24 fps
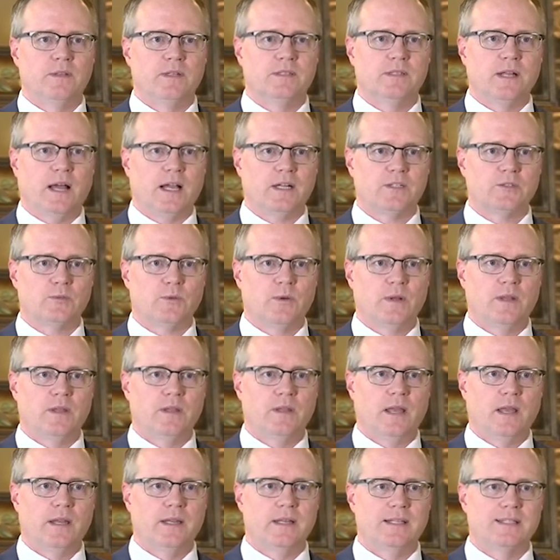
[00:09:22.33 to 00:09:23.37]
the doctrine
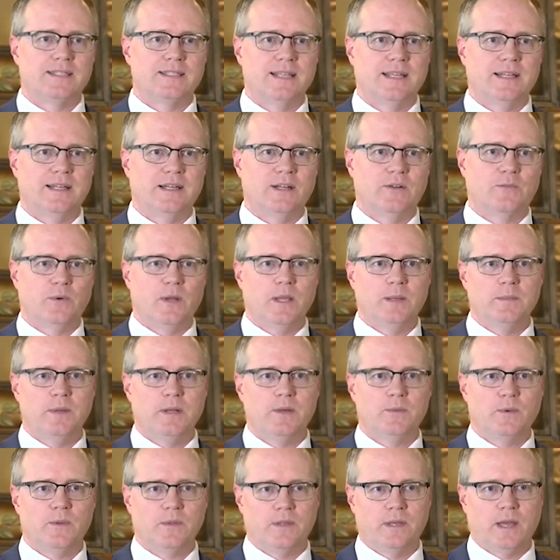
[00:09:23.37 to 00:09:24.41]
that is in
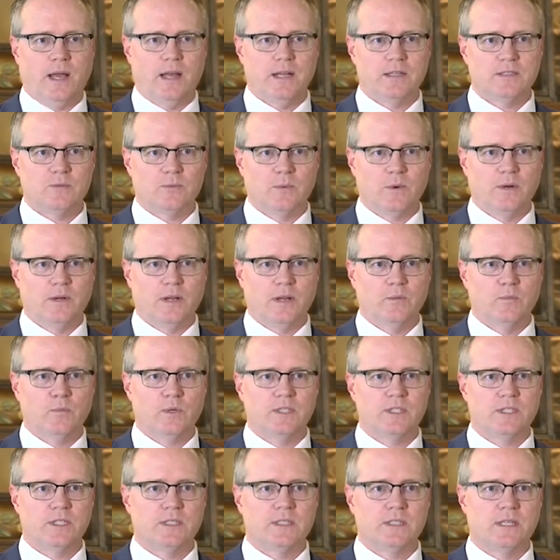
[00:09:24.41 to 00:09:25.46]
agreement with God's Word and
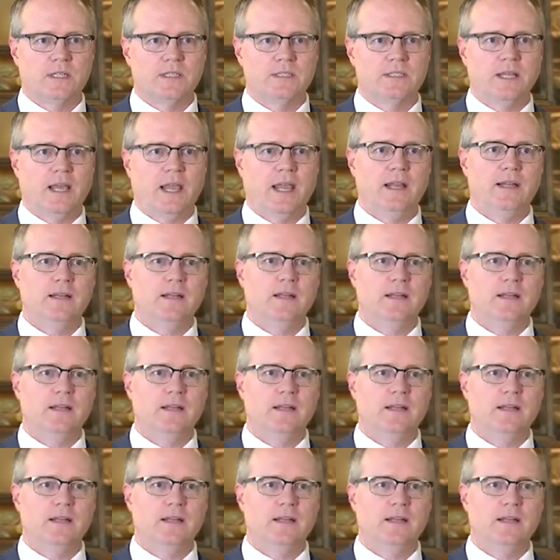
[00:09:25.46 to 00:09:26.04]
which is contained